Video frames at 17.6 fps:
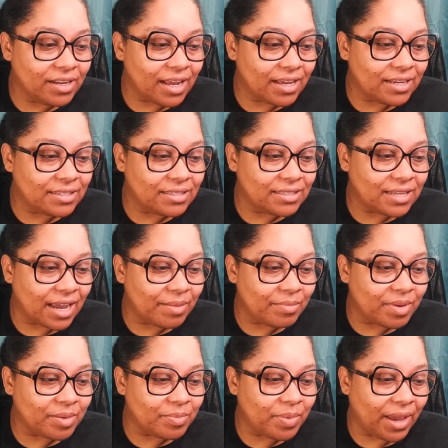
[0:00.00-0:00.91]
nice
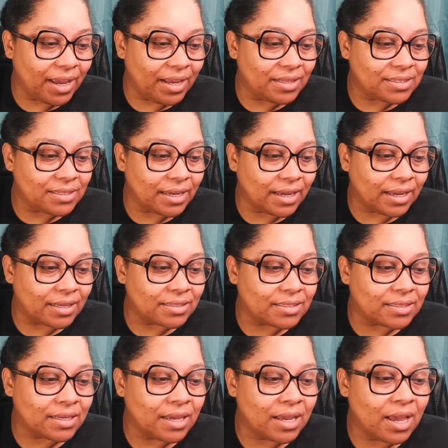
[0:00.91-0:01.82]
diamond
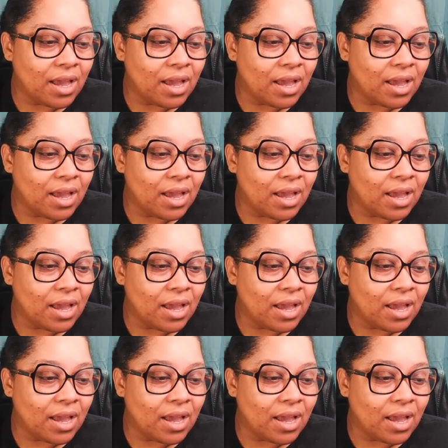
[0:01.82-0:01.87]
paintings.